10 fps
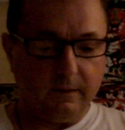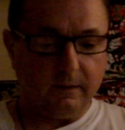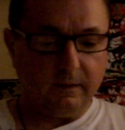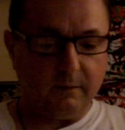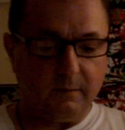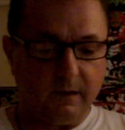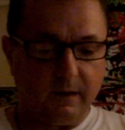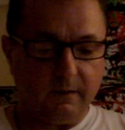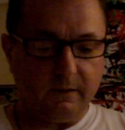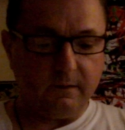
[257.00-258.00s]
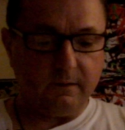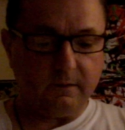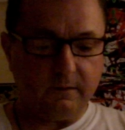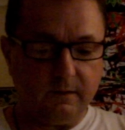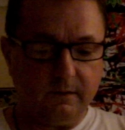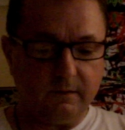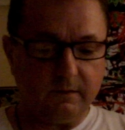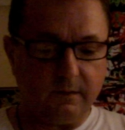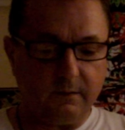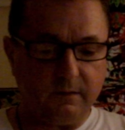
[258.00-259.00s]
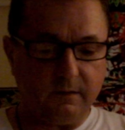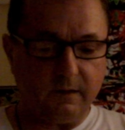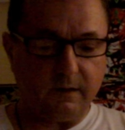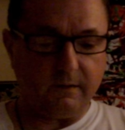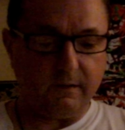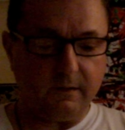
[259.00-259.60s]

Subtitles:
Get me out of this seat, shouted Kerry,